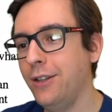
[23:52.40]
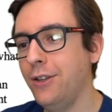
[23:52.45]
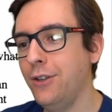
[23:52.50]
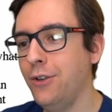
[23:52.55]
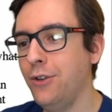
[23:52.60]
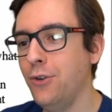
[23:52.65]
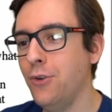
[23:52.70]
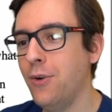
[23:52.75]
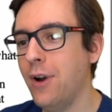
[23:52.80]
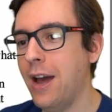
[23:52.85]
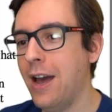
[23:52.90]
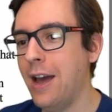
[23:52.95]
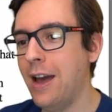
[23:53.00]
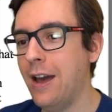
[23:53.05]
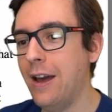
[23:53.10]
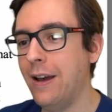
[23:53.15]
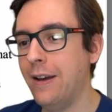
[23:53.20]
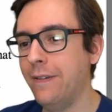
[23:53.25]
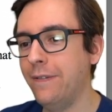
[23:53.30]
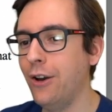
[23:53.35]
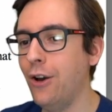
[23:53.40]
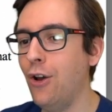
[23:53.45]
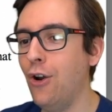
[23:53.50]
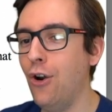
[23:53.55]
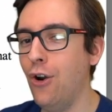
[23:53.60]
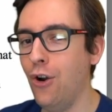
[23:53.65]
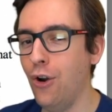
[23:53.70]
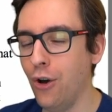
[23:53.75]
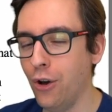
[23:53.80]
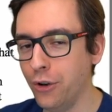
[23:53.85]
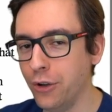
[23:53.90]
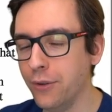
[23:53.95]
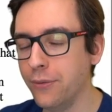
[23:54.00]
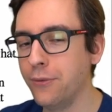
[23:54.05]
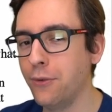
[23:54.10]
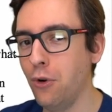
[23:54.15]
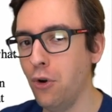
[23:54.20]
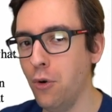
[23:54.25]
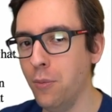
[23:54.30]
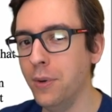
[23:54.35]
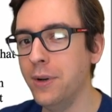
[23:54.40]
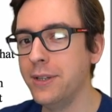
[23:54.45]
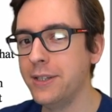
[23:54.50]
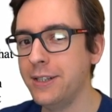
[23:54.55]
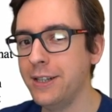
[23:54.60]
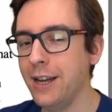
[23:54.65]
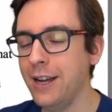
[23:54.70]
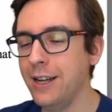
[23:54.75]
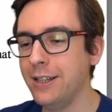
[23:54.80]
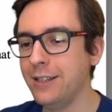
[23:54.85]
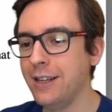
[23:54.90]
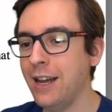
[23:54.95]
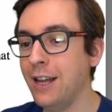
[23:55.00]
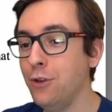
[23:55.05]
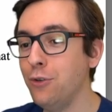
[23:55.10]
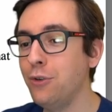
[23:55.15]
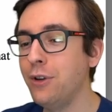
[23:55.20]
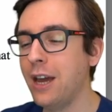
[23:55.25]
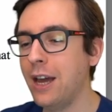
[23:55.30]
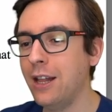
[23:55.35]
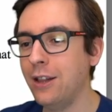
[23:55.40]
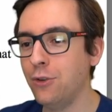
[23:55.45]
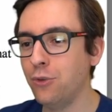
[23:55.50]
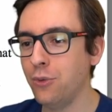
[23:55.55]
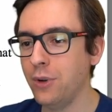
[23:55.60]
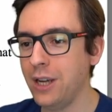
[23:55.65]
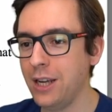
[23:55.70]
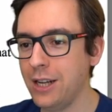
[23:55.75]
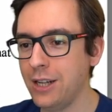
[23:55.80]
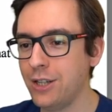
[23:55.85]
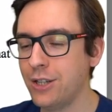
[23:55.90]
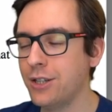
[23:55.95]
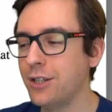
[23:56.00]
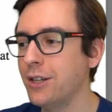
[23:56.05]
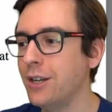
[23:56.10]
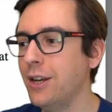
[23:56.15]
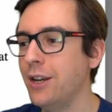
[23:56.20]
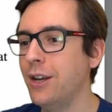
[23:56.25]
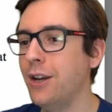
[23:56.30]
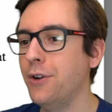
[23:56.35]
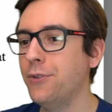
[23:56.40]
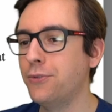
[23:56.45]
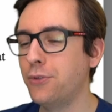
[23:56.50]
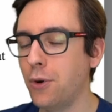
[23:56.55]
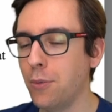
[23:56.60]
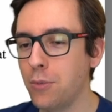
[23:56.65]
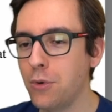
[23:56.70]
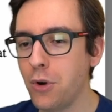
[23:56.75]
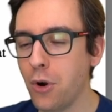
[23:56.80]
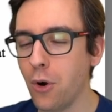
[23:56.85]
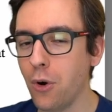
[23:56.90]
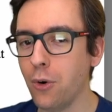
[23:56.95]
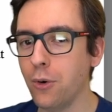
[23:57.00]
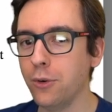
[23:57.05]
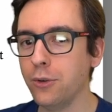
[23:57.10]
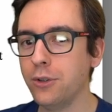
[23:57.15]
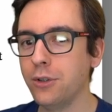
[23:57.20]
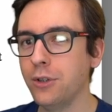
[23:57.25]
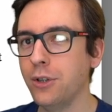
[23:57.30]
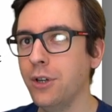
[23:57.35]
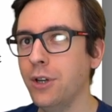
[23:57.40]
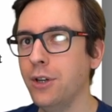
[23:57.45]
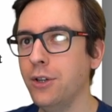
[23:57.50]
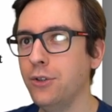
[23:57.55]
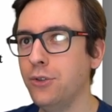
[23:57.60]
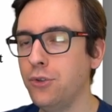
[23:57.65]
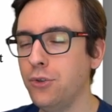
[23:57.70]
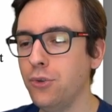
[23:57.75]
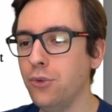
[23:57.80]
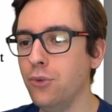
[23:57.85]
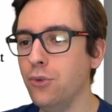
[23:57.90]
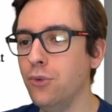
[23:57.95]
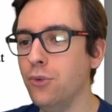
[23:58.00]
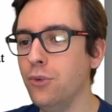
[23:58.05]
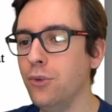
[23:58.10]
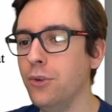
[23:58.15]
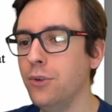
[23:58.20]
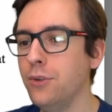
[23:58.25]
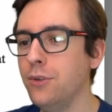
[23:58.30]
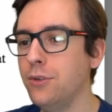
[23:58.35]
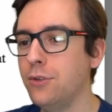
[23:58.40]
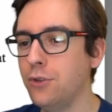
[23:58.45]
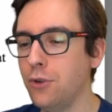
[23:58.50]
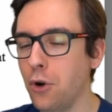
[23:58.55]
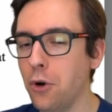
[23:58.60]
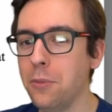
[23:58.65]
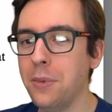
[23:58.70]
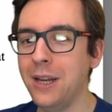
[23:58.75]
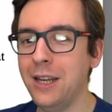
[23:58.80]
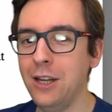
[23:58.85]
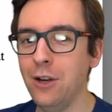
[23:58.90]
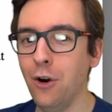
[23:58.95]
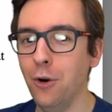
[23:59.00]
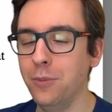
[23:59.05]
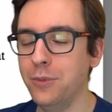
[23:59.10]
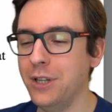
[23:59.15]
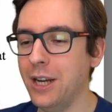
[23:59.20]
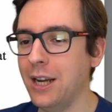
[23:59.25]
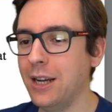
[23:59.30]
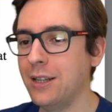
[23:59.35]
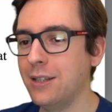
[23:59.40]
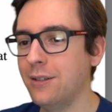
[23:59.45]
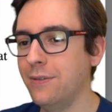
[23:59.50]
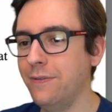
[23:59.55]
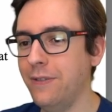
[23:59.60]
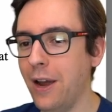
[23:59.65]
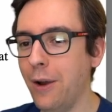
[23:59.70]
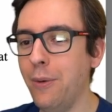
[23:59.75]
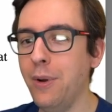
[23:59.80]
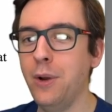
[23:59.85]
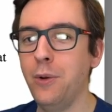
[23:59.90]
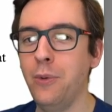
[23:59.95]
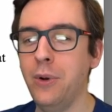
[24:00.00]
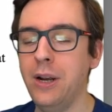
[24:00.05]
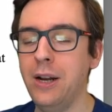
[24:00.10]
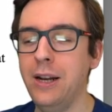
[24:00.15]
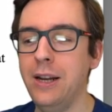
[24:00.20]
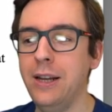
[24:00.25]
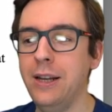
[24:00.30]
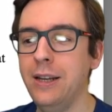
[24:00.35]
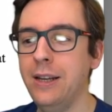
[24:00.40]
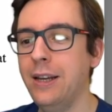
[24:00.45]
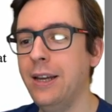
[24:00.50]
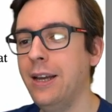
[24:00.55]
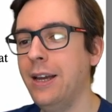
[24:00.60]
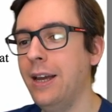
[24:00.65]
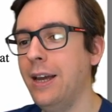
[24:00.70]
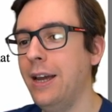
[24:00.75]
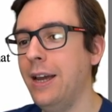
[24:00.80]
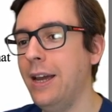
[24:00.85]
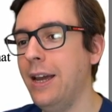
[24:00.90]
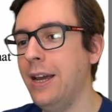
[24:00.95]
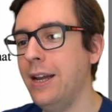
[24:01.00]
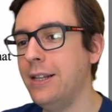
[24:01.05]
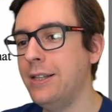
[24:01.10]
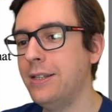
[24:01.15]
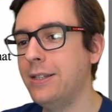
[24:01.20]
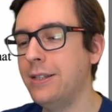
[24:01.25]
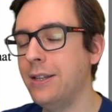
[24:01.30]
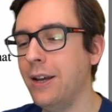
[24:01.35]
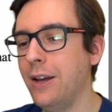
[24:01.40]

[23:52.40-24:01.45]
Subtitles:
you have a lot of global state and you can reach from code to so many objects very quickly. It's